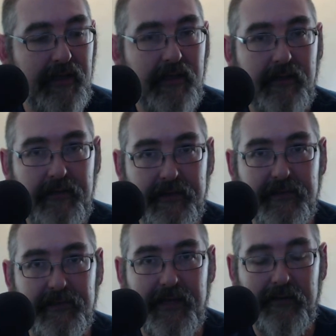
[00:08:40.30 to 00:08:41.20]
This
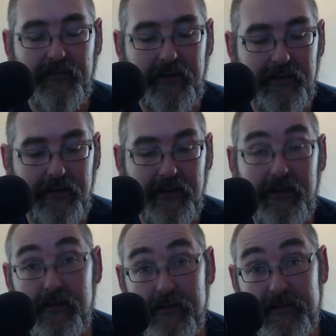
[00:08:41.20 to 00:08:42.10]
is definitely the
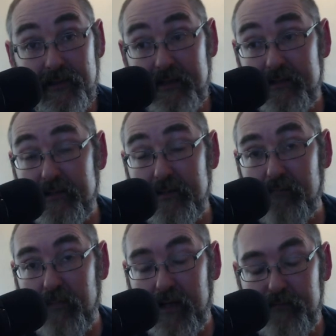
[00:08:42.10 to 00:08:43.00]
king of the 6 in
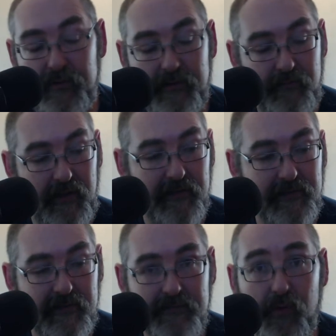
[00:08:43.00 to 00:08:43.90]
my book because
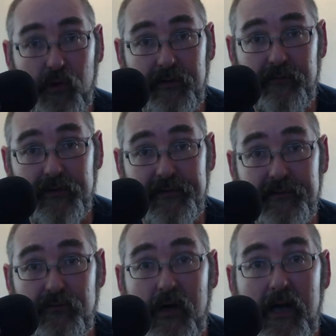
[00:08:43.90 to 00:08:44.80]
it's
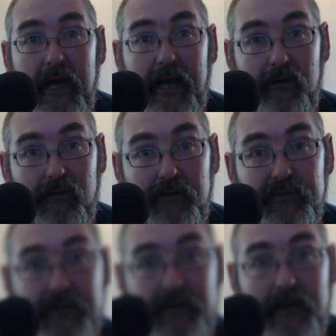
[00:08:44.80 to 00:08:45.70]
multi-versatile. However,
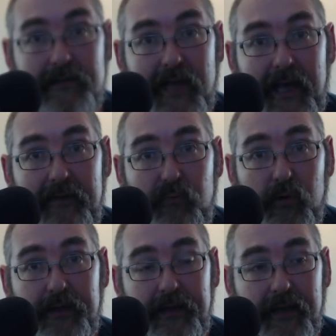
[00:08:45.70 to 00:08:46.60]
it does have
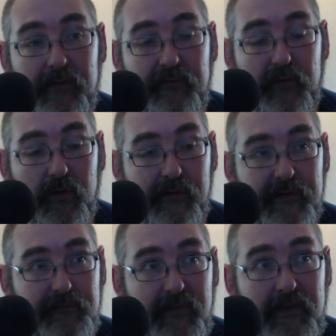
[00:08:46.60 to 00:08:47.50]
one downfall,
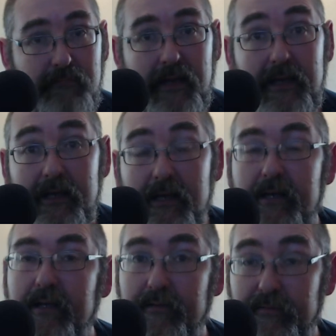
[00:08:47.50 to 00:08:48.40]
this being made
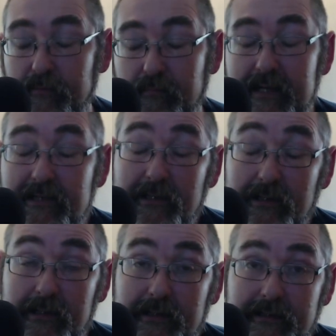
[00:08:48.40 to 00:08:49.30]
from
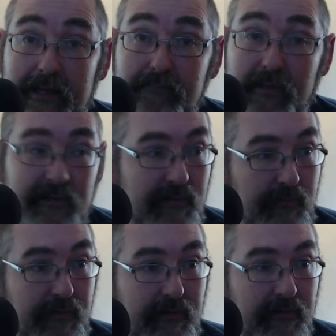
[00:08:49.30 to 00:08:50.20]
basically a tape measure
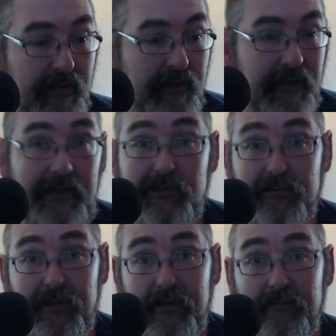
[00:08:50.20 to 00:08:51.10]
with heat
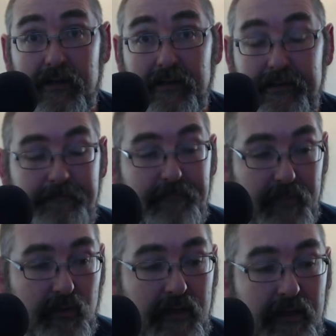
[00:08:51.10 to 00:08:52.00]
shrink around it.
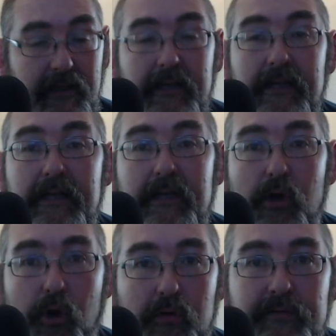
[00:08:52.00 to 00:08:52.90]
Okay,
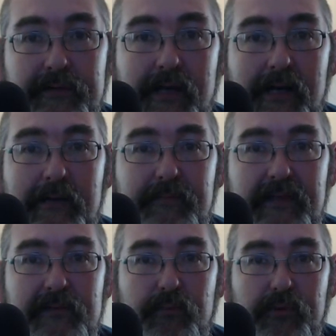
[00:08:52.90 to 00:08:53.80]
over time
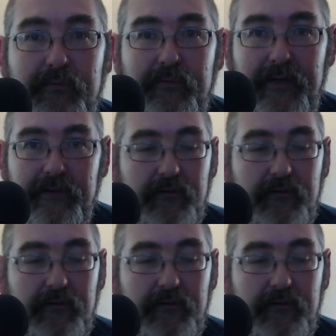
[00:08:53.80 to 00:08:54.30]
these will fail.